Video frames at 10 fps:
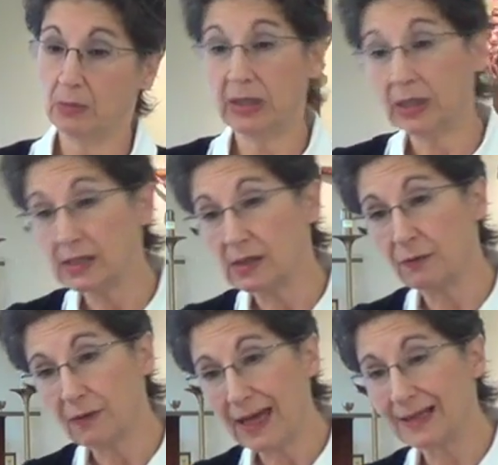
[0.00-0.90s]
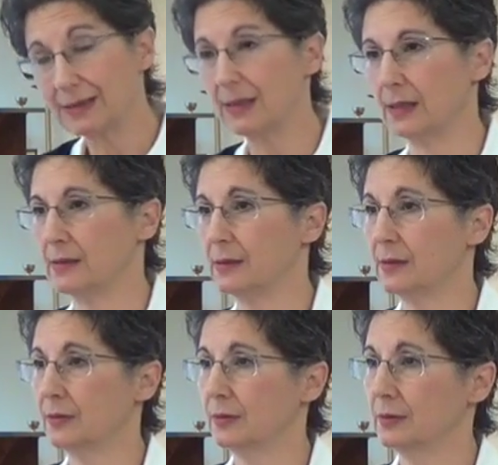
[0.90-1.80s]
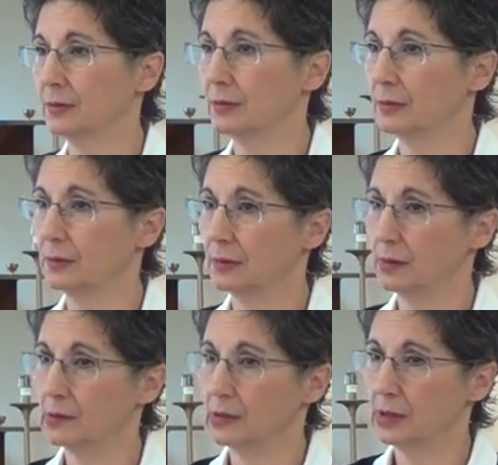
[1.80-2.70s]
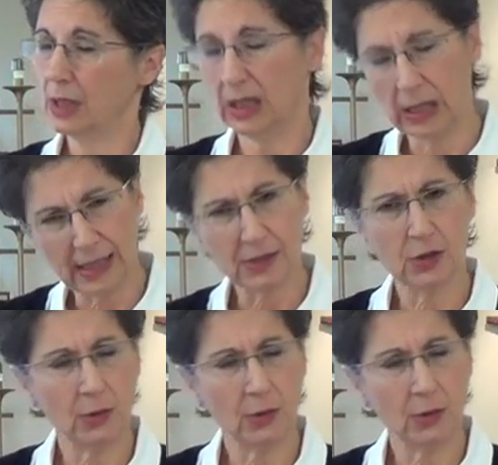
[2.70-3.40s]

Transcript: Because the fact is, unless